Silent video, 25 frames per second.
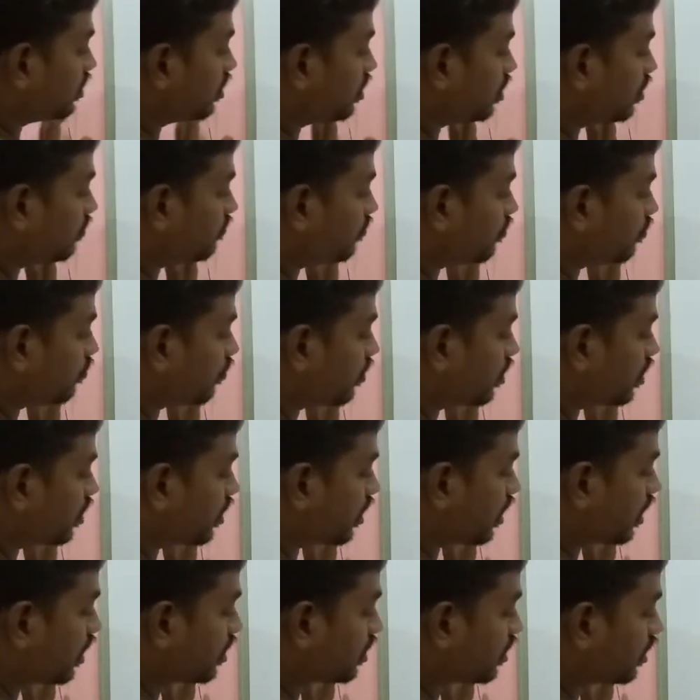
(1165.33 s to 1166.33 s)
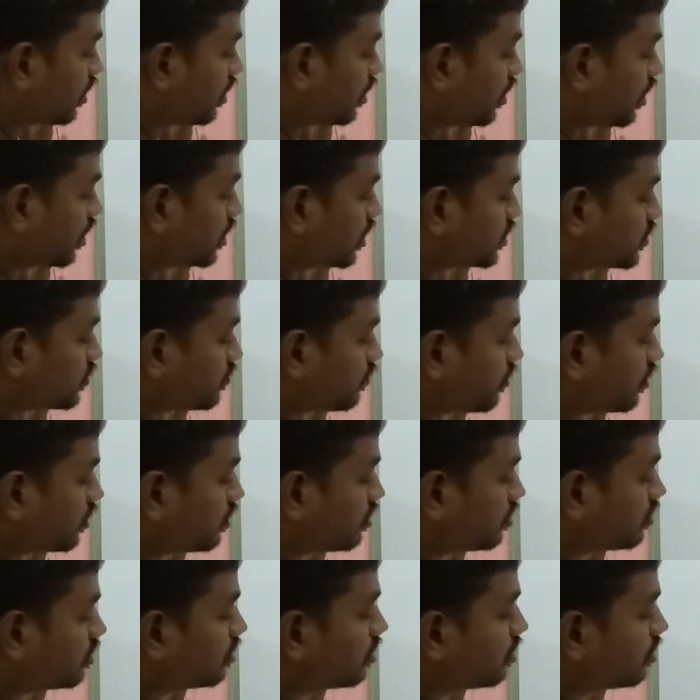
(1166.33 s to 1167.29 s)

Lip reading: if you want to calculate S1,